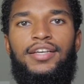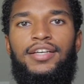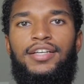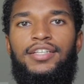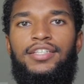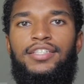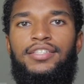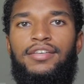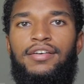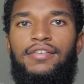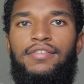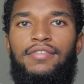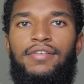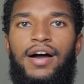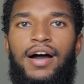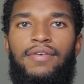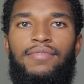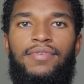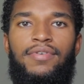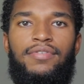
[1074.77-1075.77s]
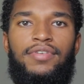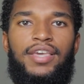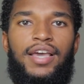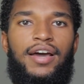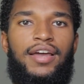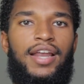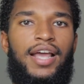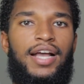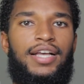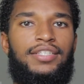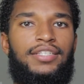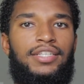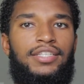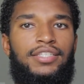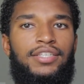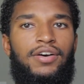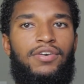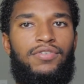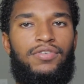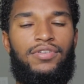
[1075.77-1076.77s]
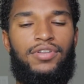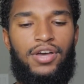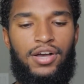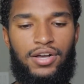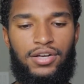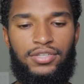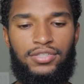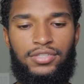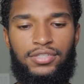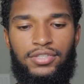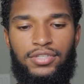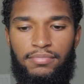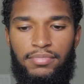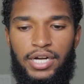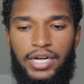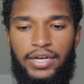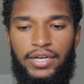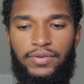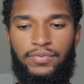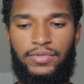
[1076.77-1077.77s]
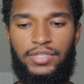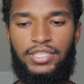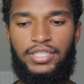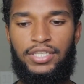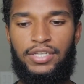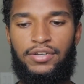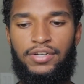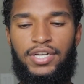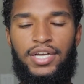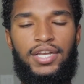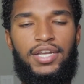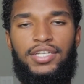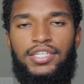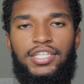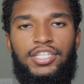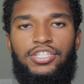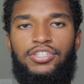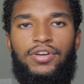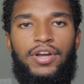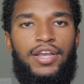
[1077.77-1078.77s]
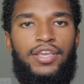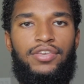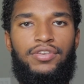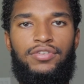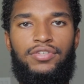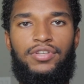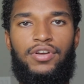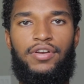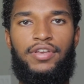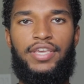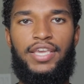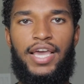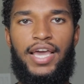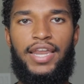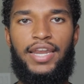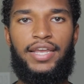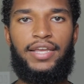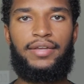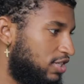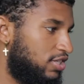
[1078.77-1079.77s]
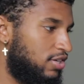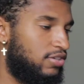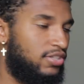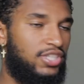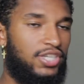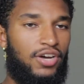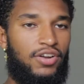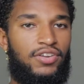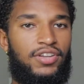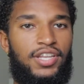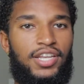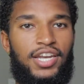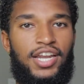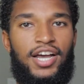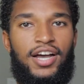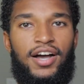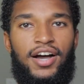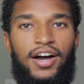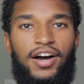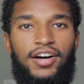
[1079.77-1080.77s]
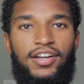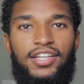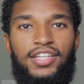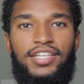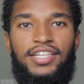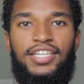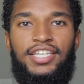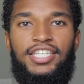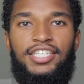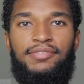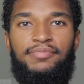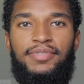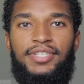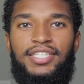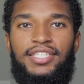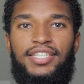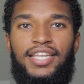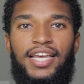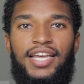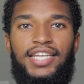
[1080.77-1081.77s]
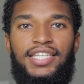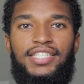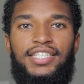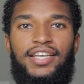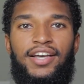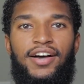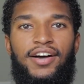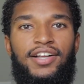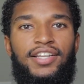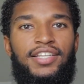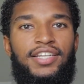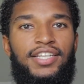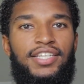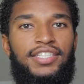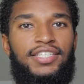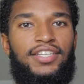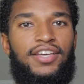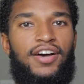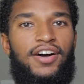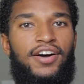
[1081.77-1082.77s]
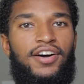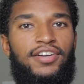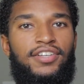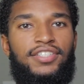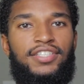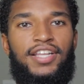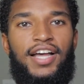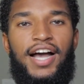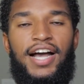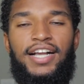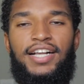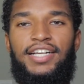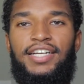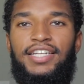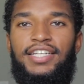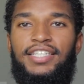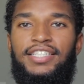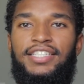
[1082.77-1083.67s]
So I won't count it as a total loss, but we still could have just straight used organic. So totaling out all of these mistakes and all of these costs, I could have